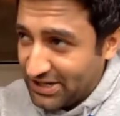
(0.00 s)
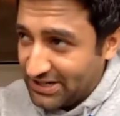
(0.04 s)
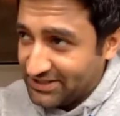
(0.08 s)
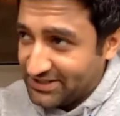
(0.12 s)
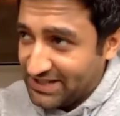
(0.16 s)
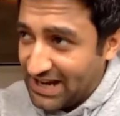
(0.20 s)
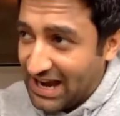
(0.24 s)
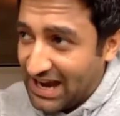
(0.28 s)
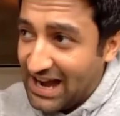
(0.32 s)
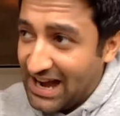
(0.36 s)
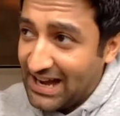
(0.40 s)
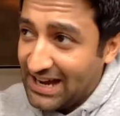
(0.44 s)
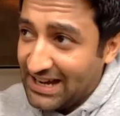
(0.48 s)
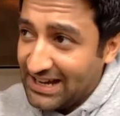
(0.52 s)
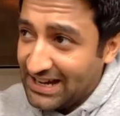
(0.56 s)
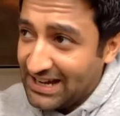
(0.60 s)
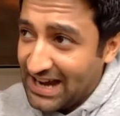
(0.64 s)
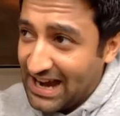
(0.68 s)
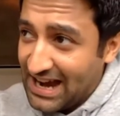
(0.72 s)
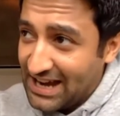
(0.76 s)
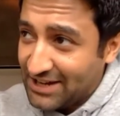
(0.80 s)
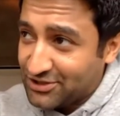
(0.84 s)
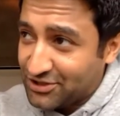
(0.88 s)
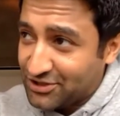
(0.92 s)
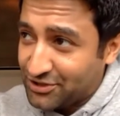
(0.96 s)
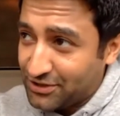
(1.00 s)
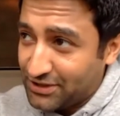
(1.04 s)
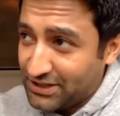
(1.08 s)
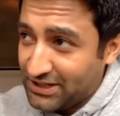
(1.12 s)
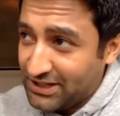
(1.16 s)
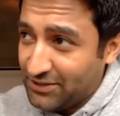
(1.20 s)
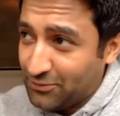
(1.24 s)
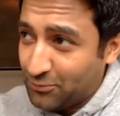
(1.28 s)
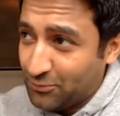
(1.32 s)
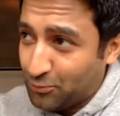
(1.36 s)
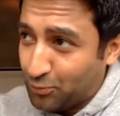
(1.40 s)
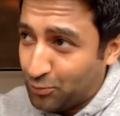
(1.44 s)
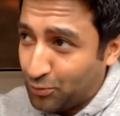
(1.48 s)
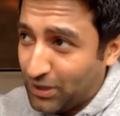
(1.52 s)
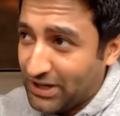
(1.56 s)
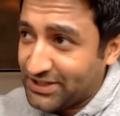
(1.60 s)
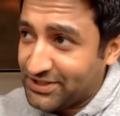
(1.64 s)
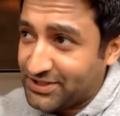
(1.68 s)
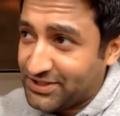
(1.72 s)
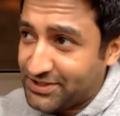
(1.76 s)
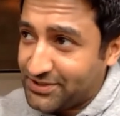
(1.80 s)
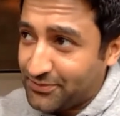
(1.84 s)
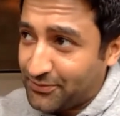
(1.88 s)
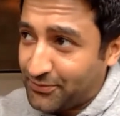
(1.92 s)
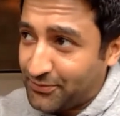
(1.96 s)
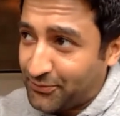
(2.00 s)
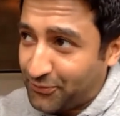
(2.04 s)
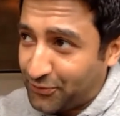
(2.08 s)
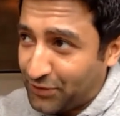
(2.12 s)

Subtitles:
is I actually was